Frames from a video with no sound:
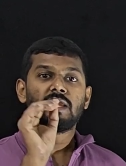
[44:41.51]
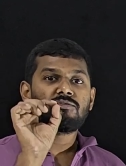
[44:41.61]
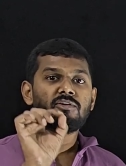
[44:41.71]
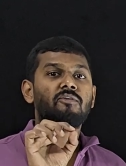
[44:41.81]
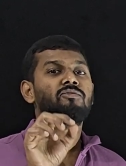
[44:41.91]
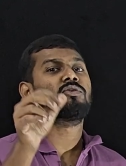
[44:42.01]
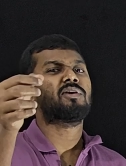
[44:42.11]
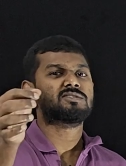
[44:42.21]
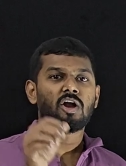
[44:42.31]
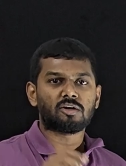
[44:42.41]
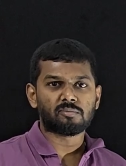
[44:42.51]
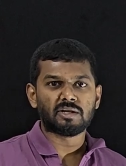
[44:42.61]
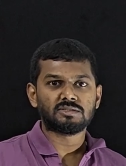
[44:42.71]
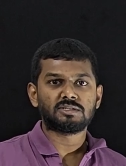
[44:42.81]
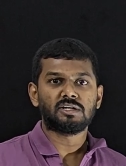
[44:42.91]
If f2 is not
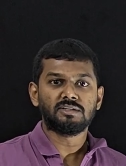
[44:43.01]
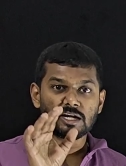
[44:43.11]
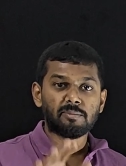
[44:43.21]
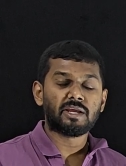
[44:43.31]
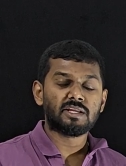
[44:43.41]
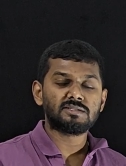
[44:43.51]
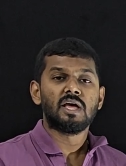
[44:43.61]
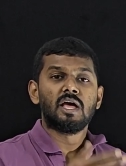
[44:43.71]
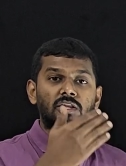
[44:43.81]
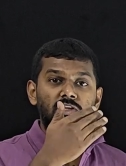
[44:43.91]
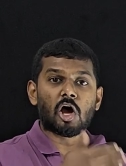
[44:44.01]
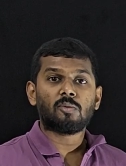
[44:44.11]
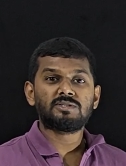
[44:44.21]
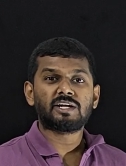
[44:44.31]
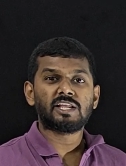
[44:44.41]
mentioned, that means the
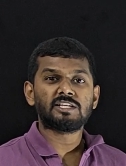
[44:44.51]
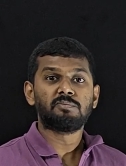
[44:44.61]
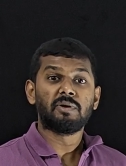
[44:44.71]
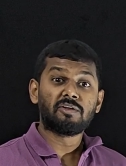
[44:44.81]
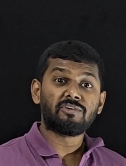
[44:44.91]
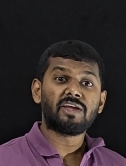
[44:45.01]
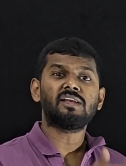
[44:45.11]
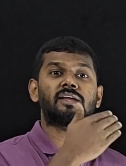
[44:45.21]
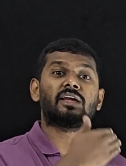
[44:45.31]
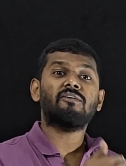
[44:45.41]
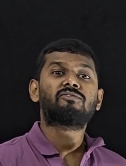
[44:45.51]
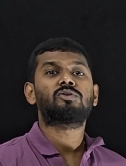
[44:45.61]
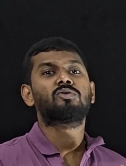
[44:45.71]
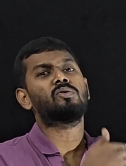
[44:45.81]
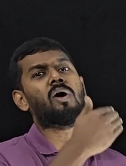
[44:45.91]
object is between
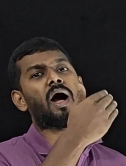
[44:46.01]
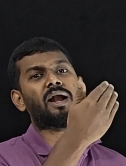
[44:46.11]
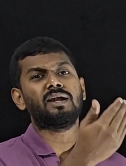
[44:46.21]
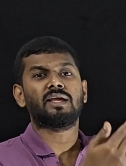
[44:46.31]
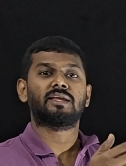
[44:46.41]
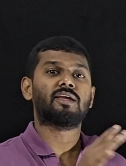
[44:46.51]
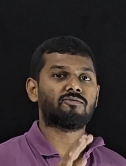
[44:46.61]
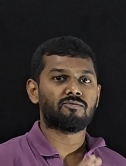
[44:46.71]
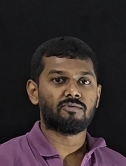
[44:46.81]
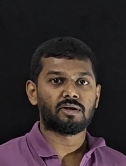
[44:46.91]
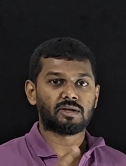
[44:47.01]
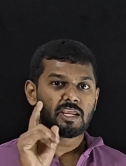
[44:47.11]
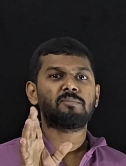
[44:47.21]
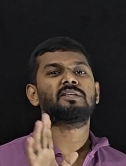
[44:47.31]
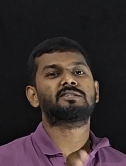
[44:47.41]
f2 and f1.
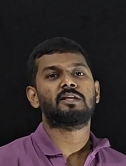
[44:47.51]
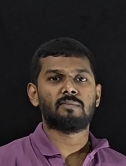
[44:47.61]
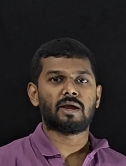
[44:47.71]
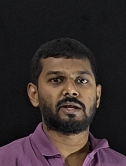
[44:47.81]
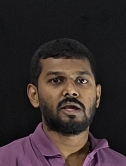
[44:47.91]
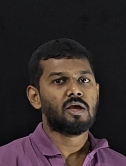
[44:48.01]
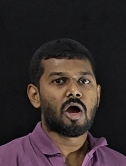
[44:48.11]
Keep this in mind.